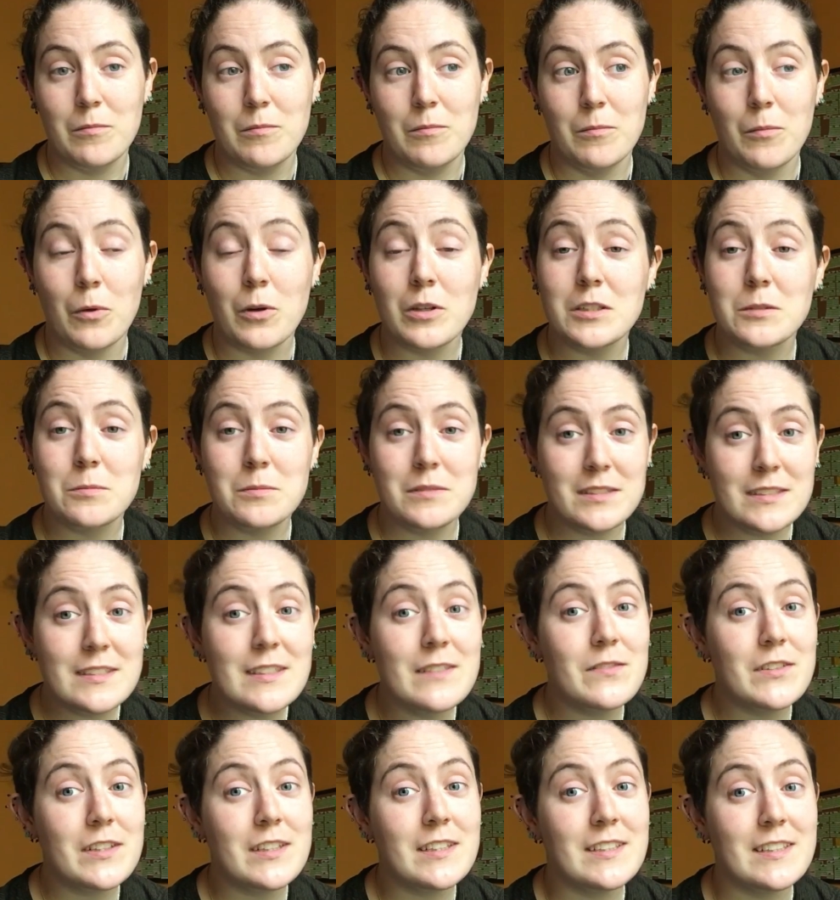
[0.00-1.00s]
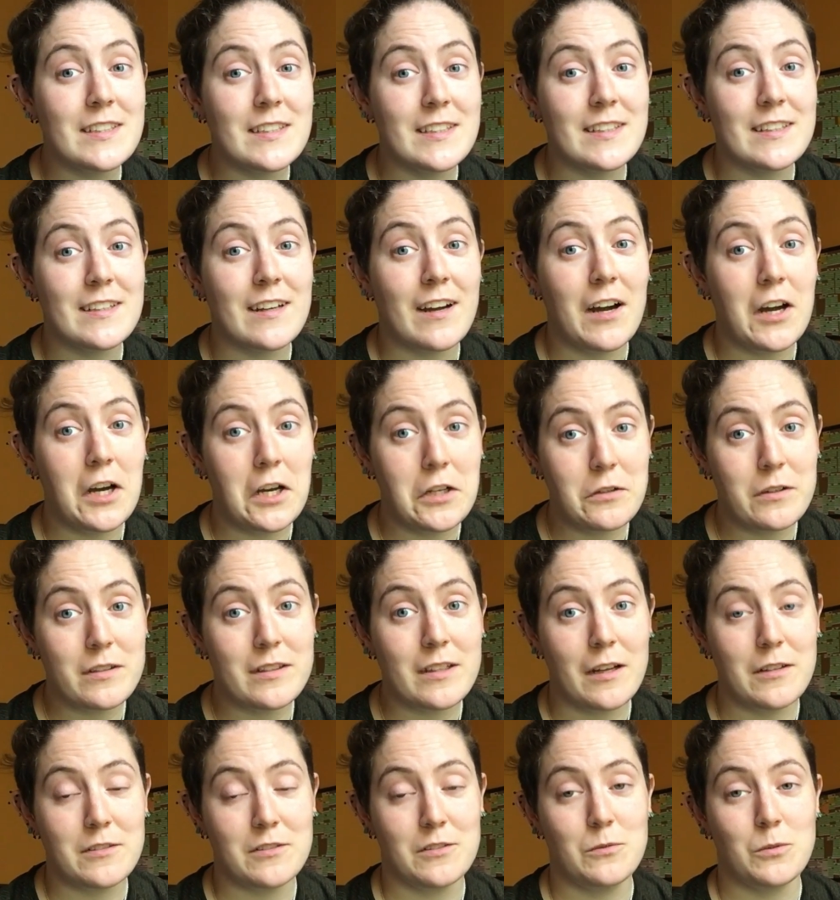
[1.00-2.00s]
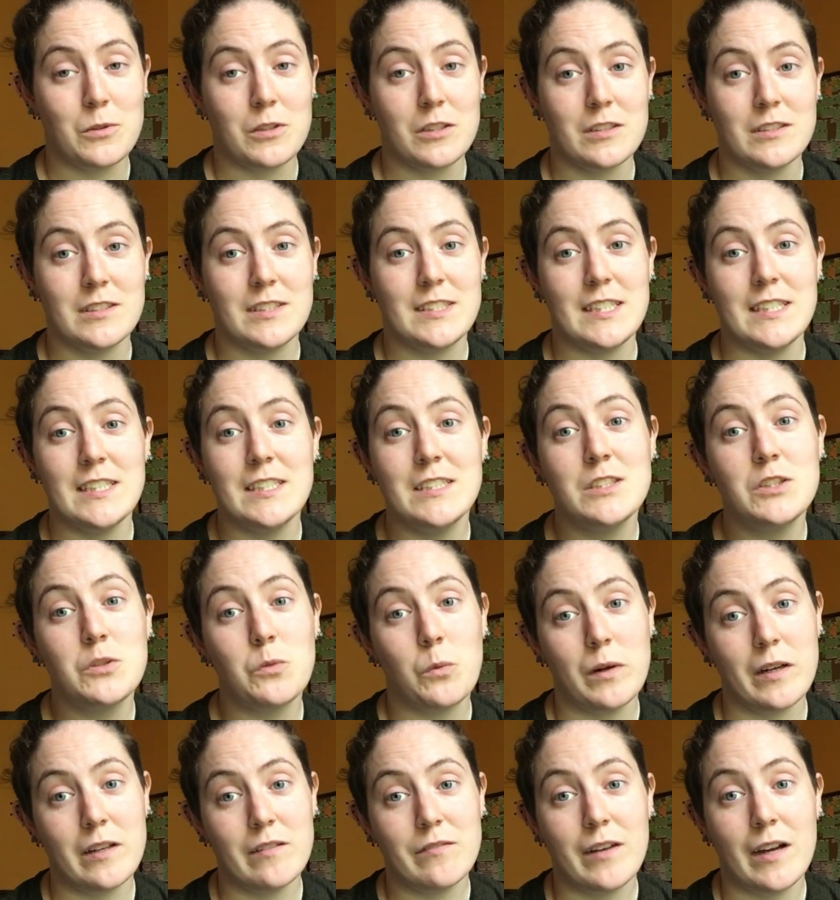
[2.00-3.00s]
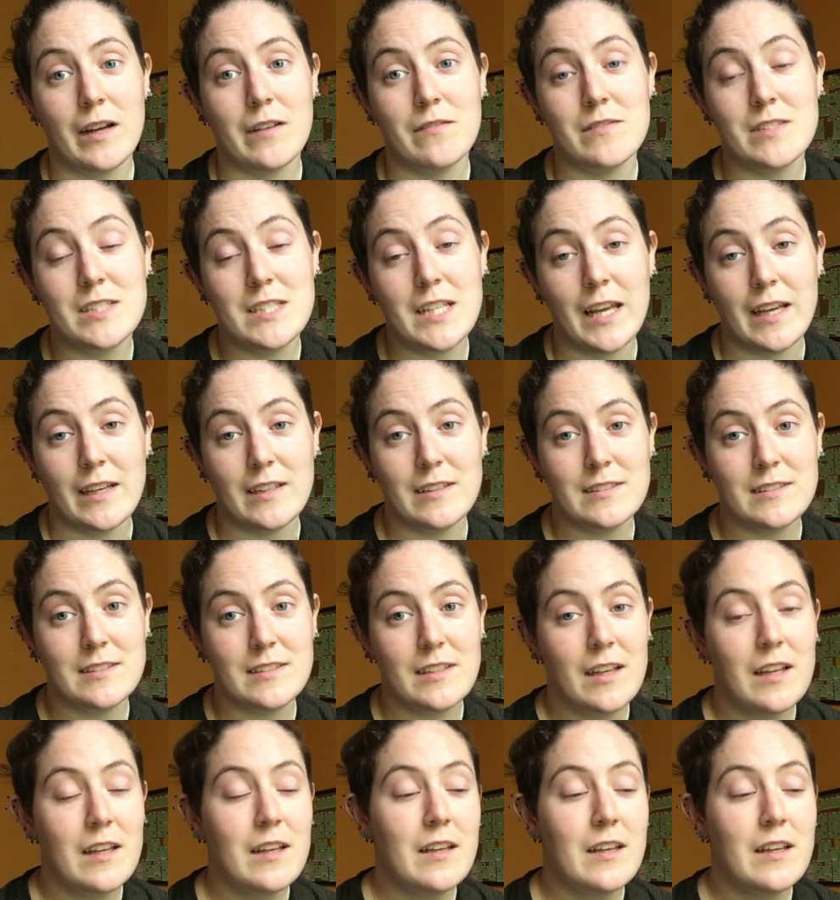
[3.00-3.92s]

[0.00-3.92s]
More specifically, 100,000 words in 25 days.